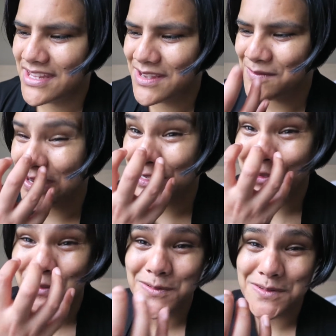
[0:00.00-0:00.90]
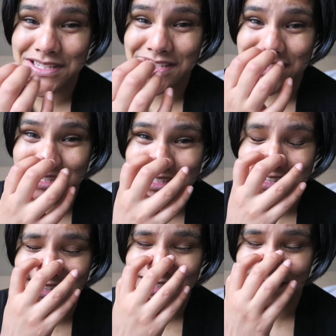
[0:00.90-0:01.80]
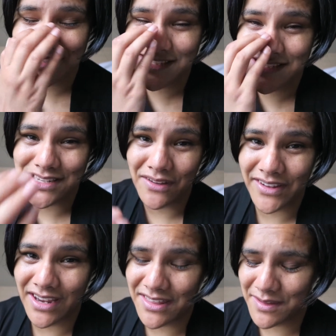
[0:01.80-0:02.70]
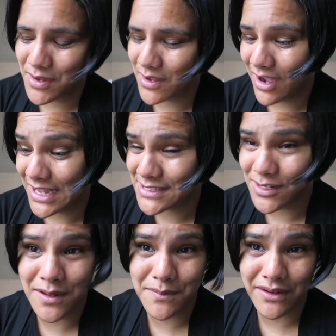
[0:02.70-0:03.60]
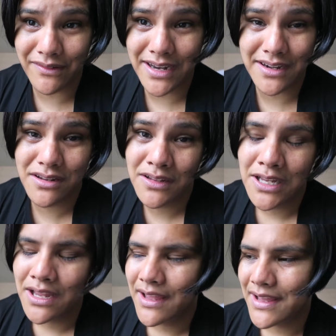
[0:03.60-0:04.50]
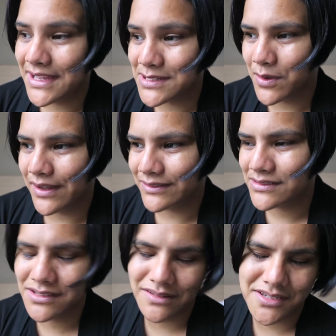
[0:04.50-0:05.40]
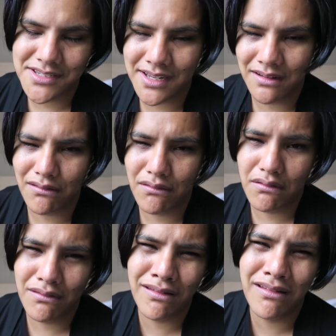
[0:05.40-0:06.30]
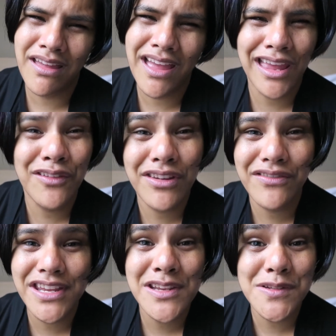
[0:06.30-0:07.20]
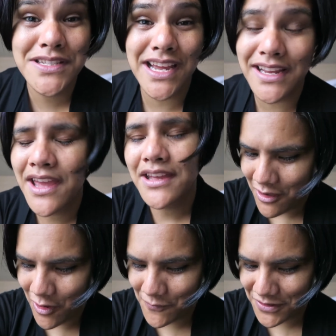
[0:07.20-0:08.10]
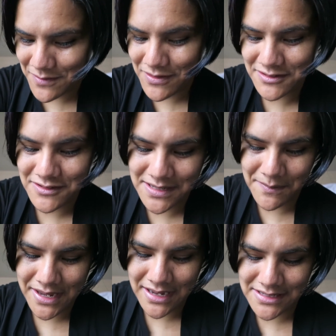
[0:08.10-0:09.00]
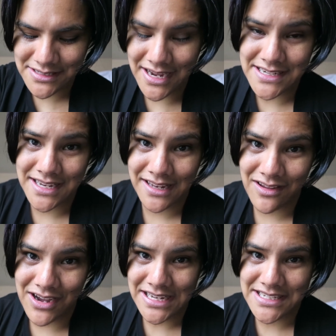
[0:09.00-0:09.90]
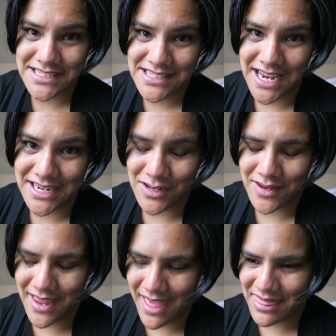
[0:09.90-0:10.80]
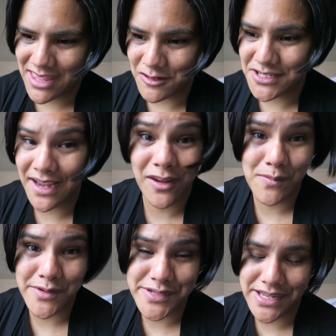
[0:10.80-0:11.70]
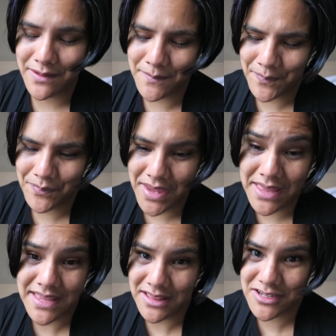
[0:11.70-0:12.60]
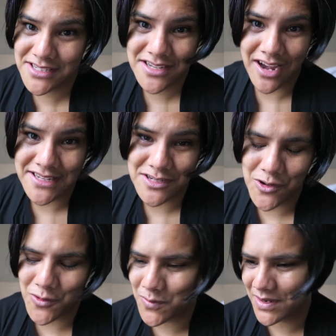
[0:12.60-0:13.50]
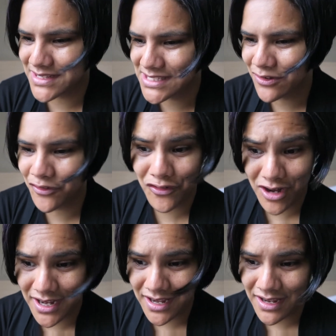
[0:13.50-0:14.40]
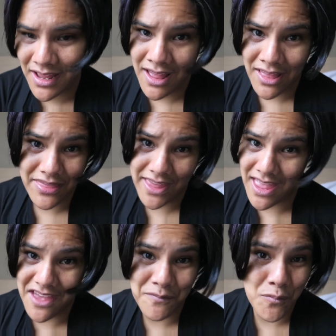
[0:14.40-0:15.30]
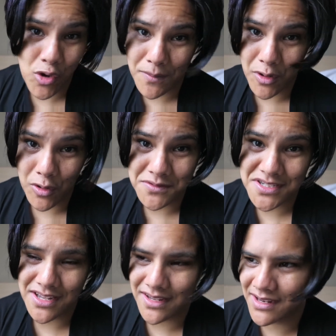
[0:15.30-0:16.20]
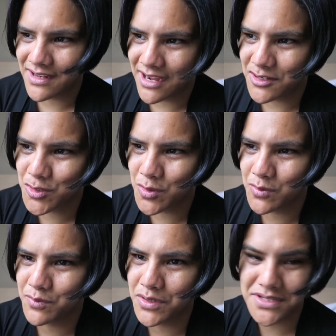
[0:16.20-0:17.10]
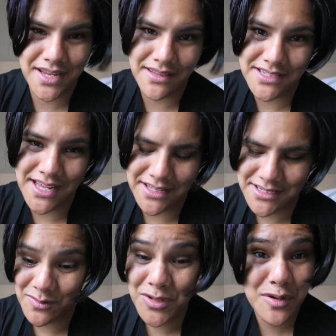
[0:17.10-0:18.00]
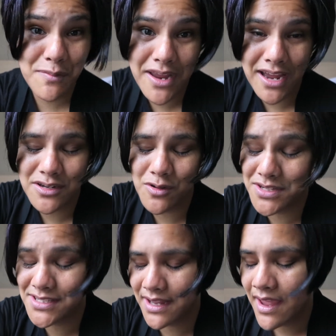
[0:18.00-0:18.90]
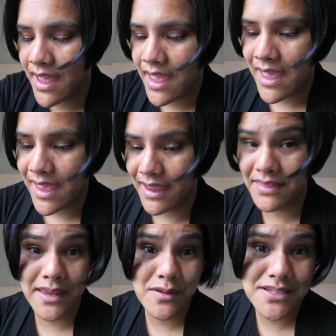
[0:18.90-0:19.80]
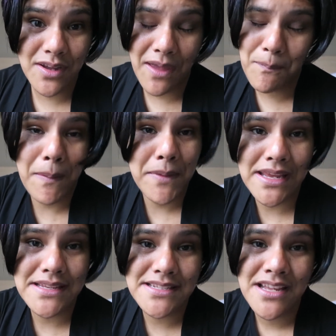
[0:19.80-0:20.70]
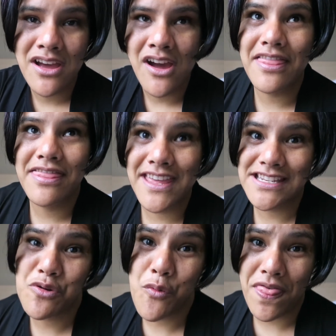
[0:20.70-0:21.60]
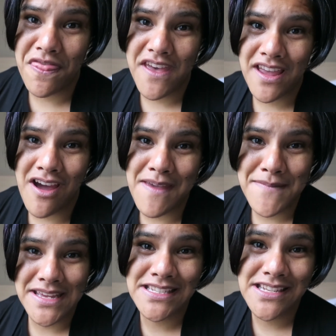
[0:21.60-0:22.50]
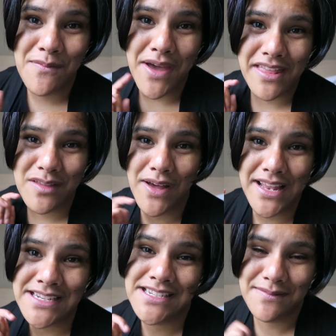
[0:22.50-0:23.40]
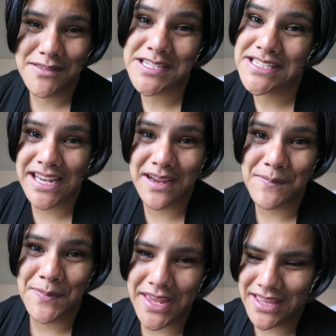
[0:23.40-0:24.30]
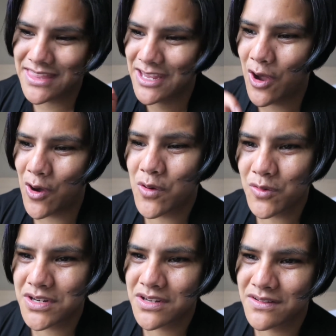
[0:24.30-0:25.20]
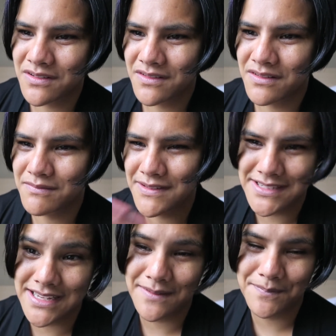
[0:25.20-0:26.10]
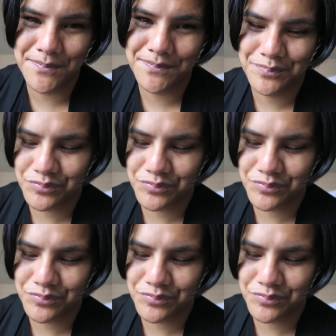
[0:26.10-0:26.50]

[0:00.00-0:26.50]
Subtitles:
yeah, my nose is just stuffy. I think my eyes look a bit red as well. It's just like, ugh, hay fever, you suck. Hopefully we'll do something exciting. I just had a look at the Otago Museum and that looks kind of cool. It's free, they have more bones, like an actual put together skeleton, which would be kind of cool to see. And they also have mummies. That's one thing I miss about the Wellington Museum, like the old museum.